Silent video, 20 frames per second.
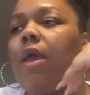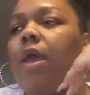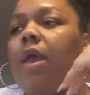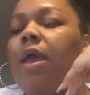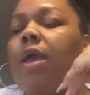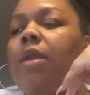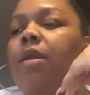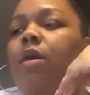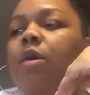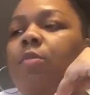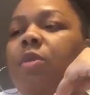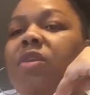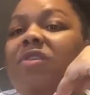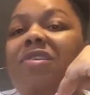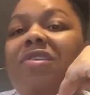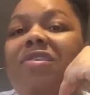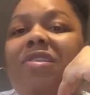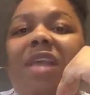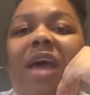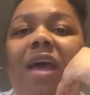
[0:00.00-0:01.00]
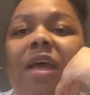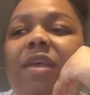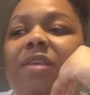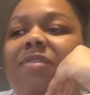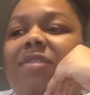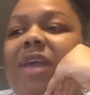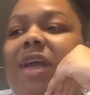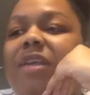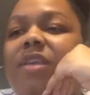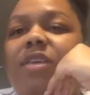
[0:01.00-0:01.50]
And it's
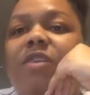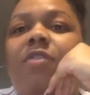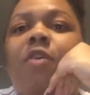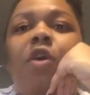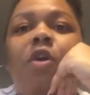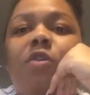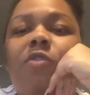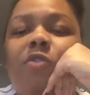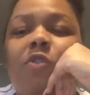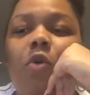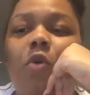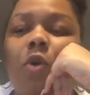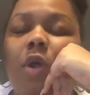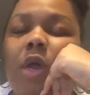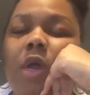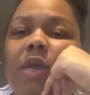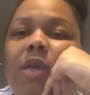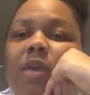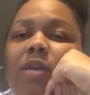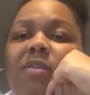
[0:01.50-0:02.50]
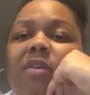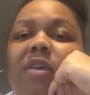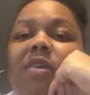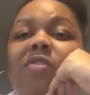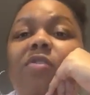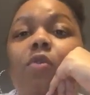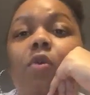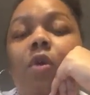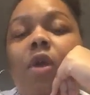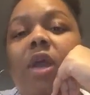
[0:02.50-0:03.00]
not just her story, it's his
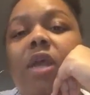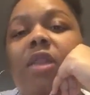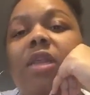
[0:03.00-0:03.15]
story.